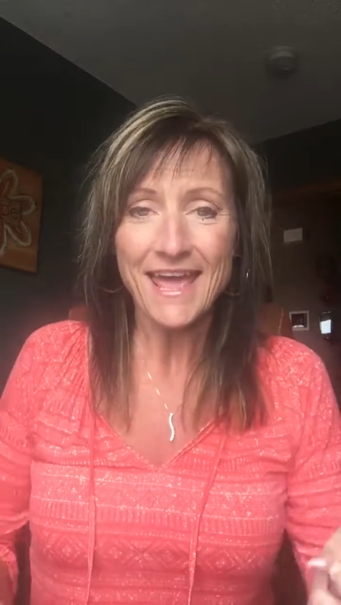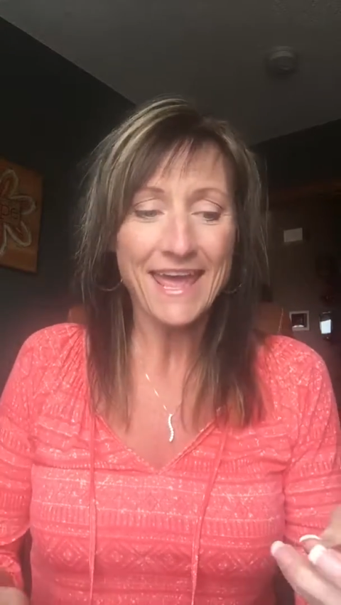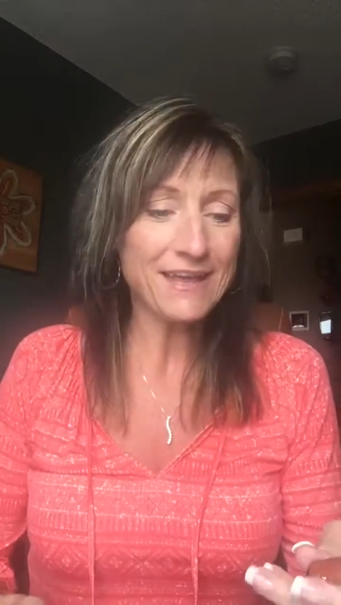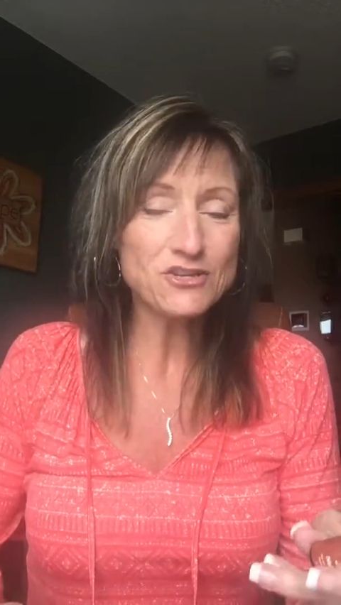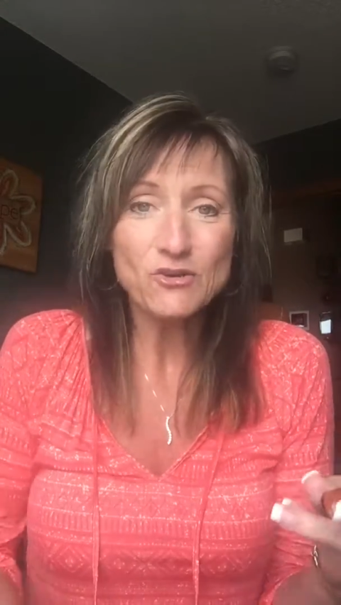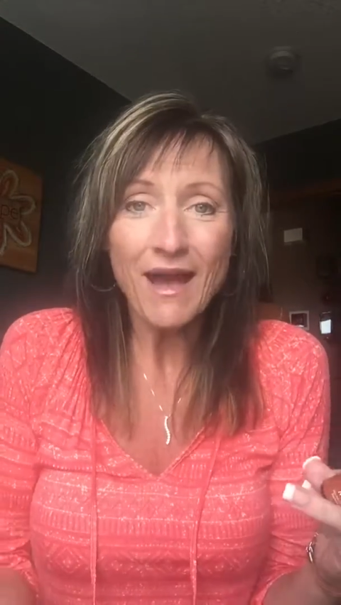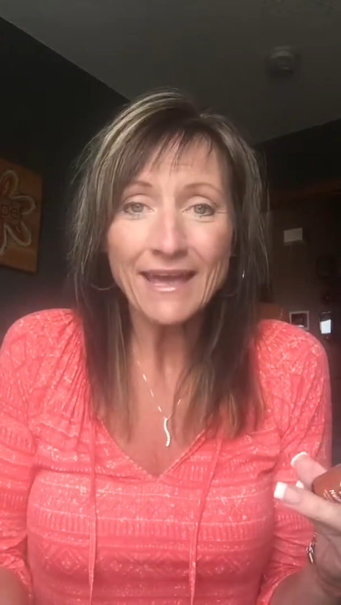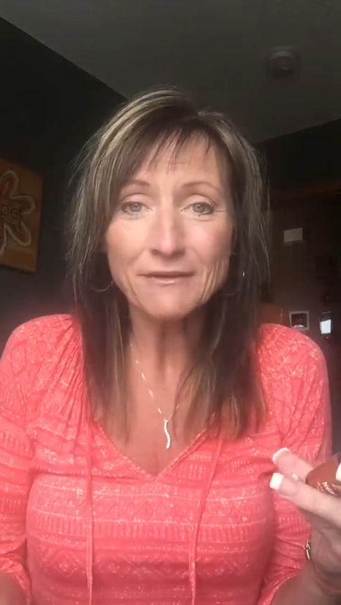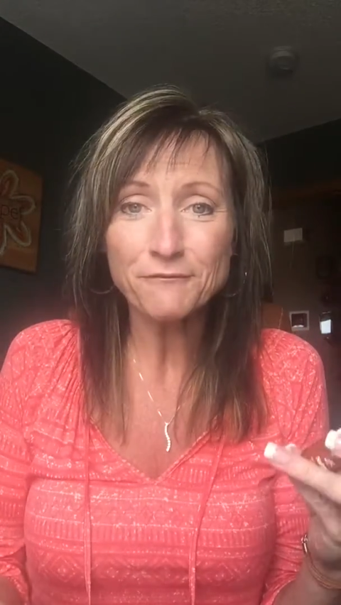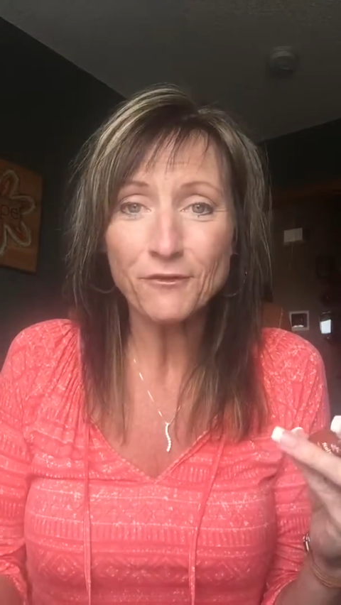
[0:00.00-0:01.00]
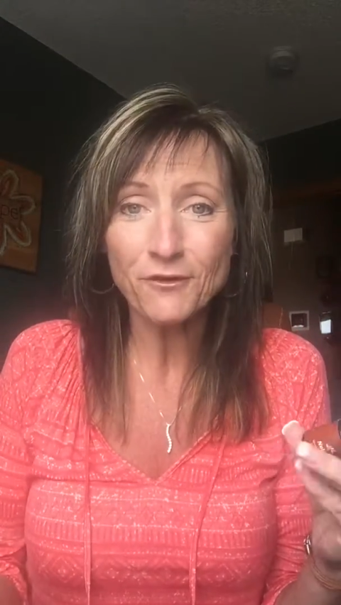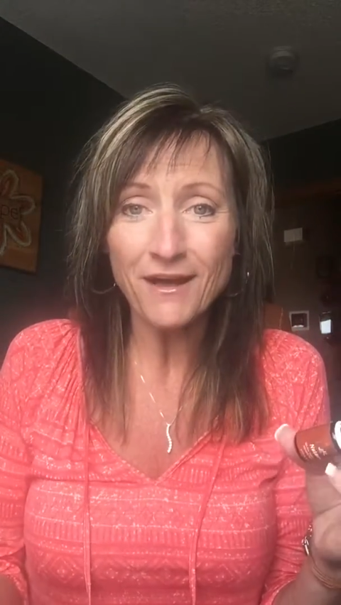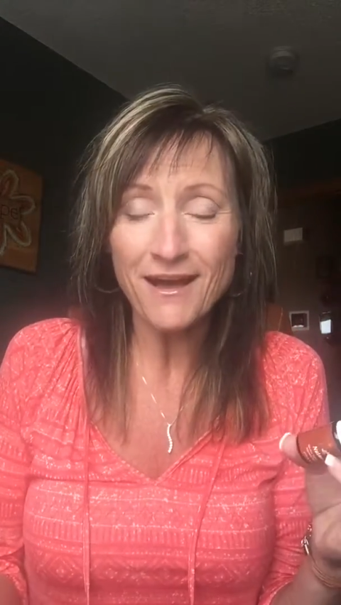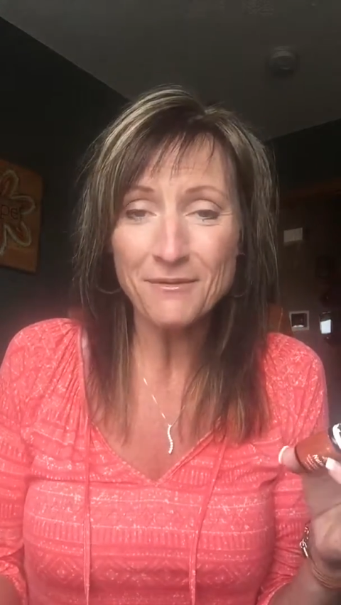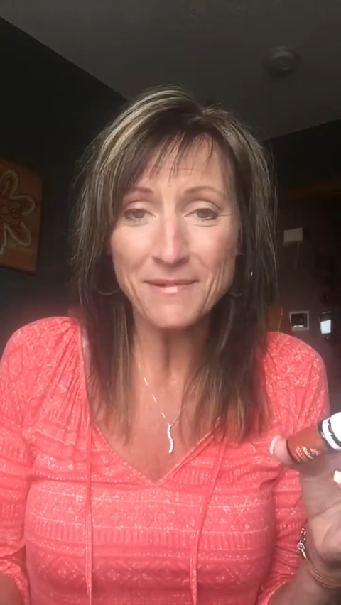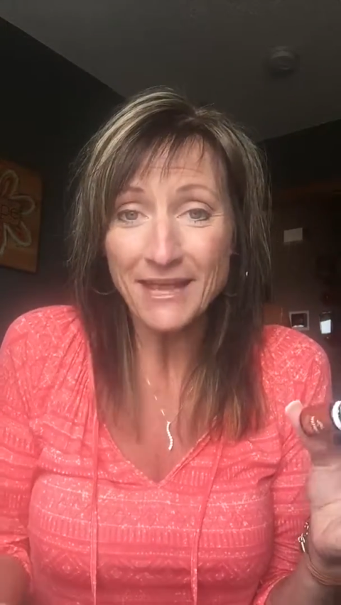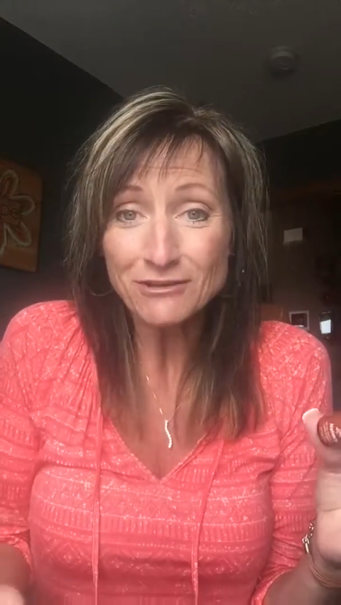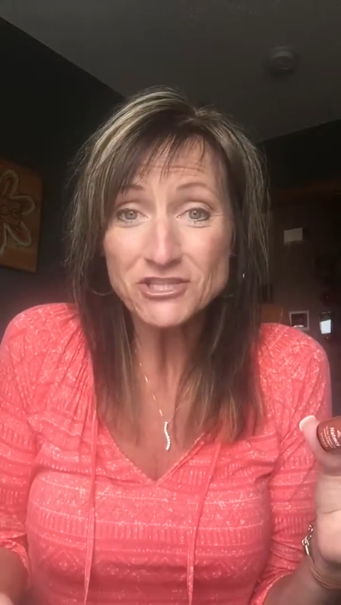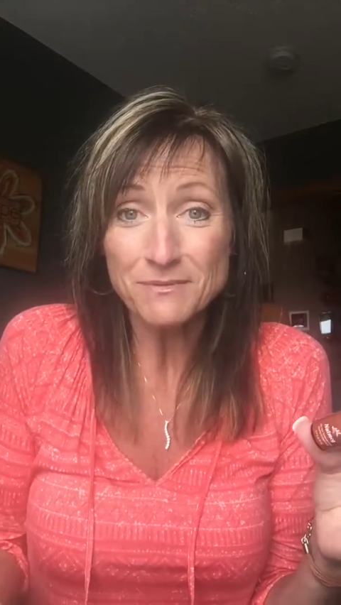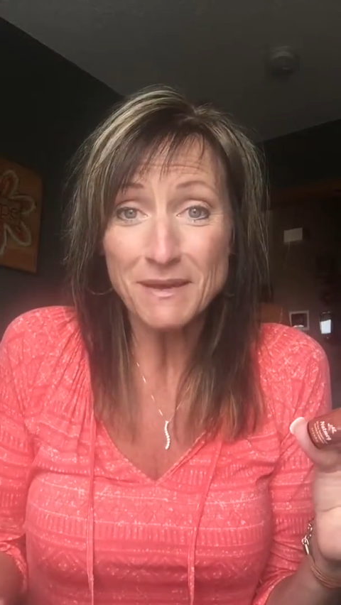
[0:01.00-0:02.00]
and try it for um,
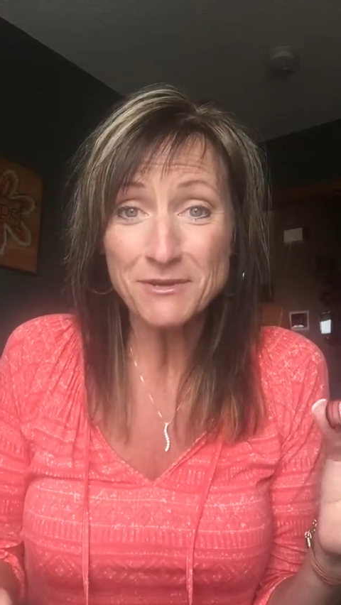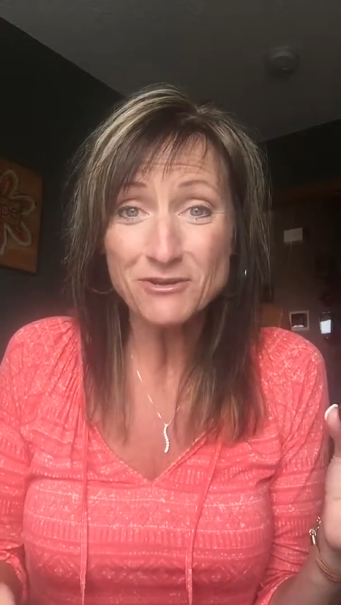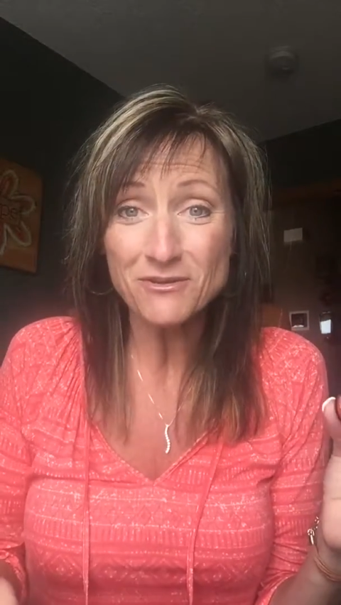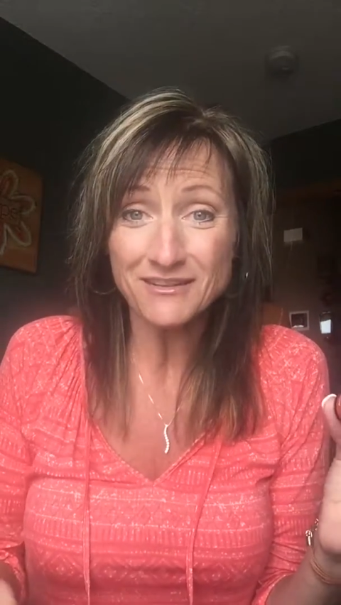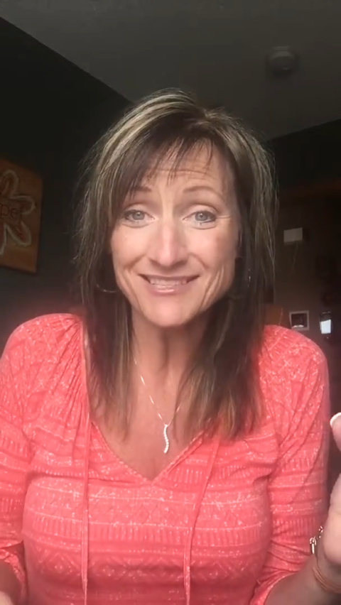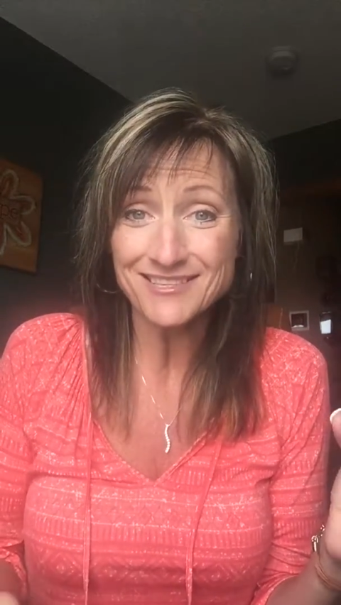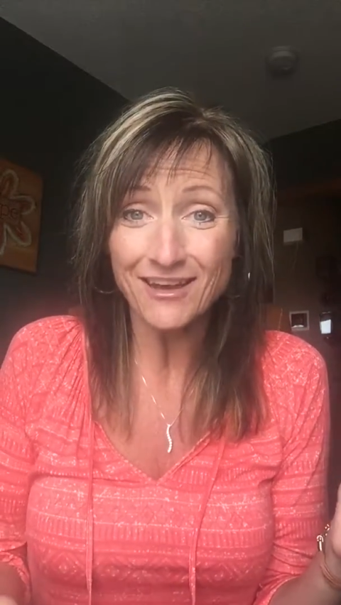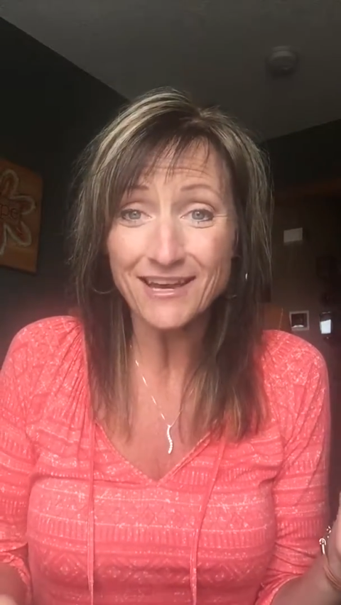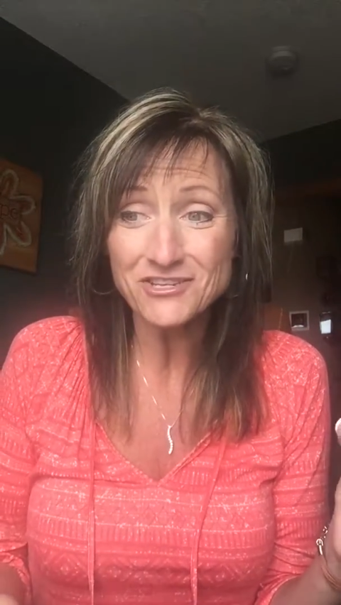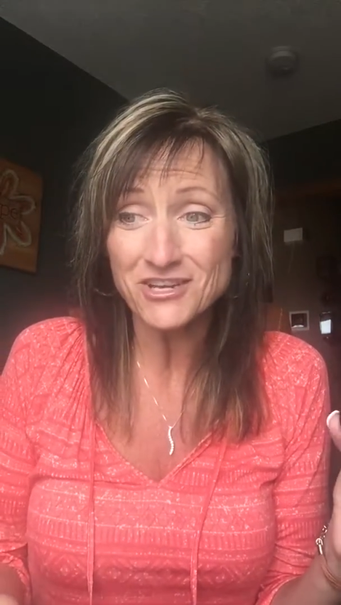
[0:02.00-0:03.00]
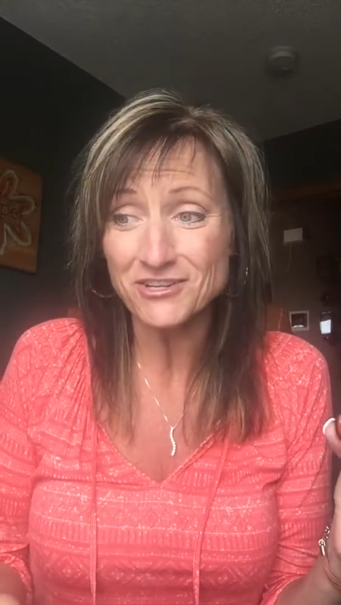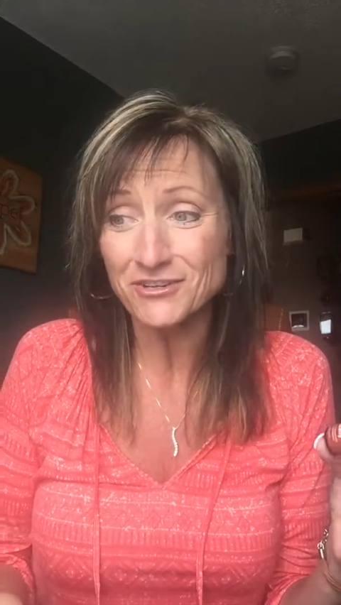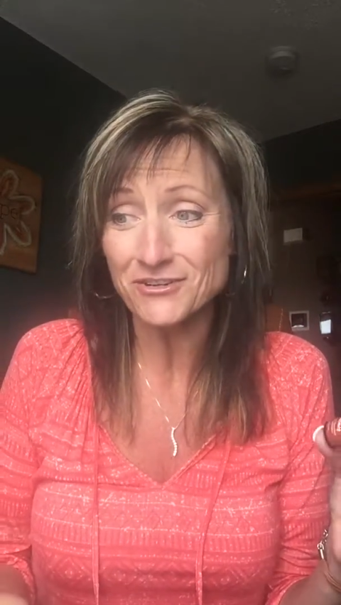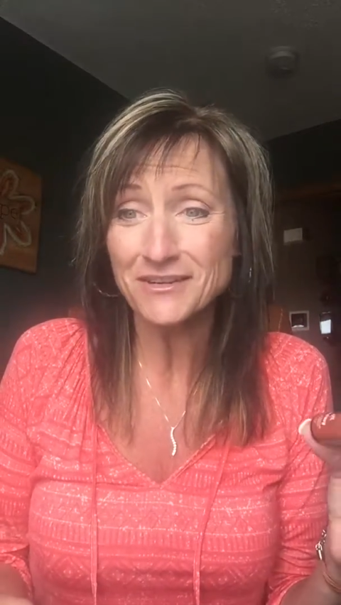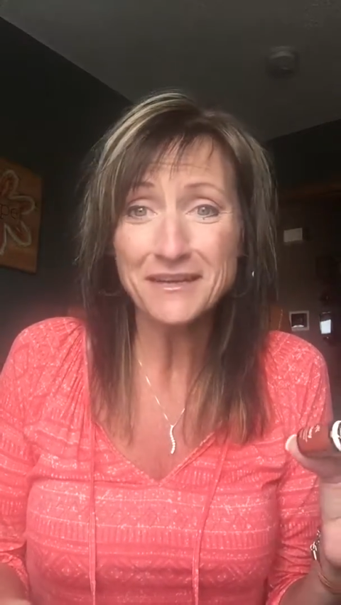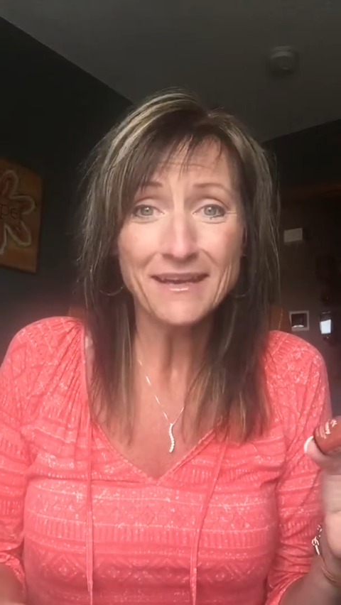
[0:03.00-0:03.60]
energy. Maybe you're uh, sluggish and you're